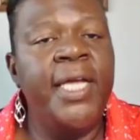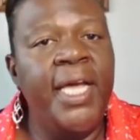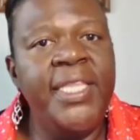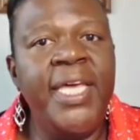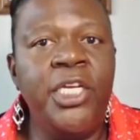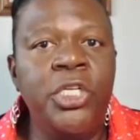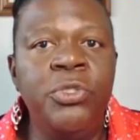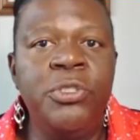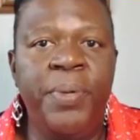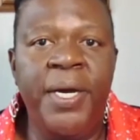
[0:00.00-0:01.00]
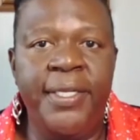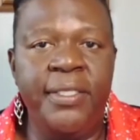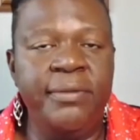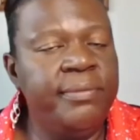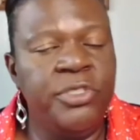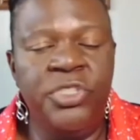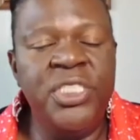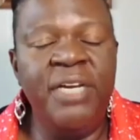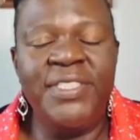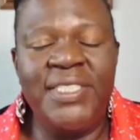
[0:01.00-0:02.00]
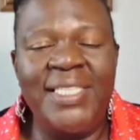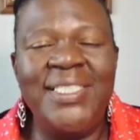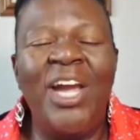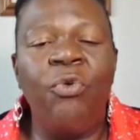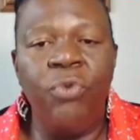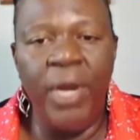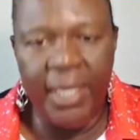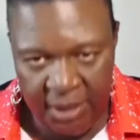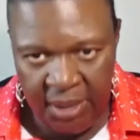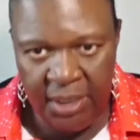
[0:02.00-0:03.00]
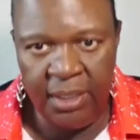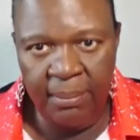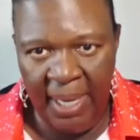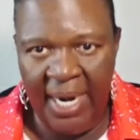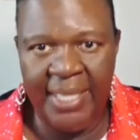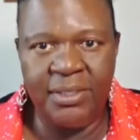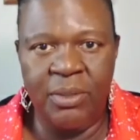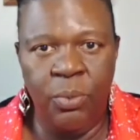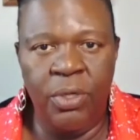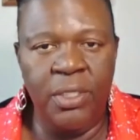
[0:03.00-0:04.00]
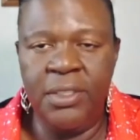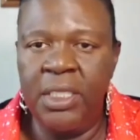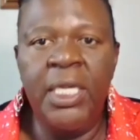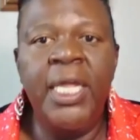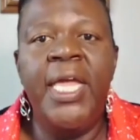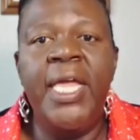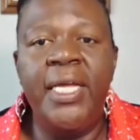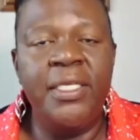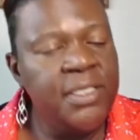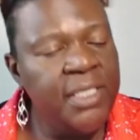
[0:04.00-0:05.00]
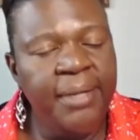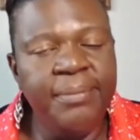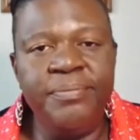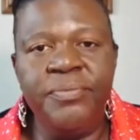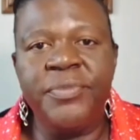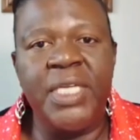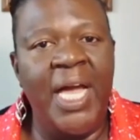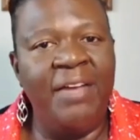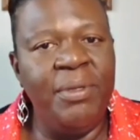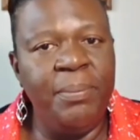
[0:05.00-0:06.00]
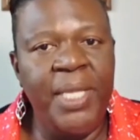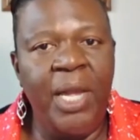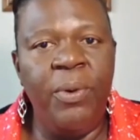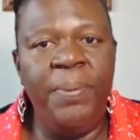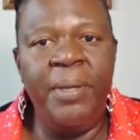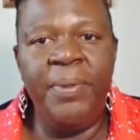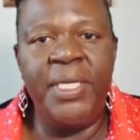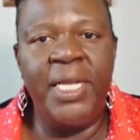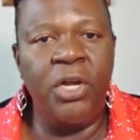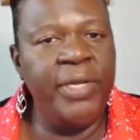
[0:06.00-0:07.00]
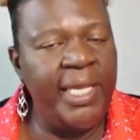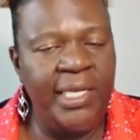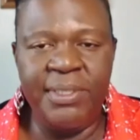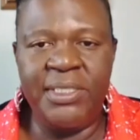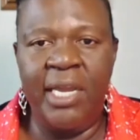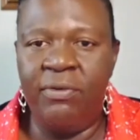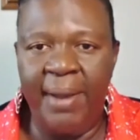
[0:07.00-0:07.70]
and that includes putting. You should never stand directly behind someone. Yep, I've been playing with people and they're like, okay, let me stand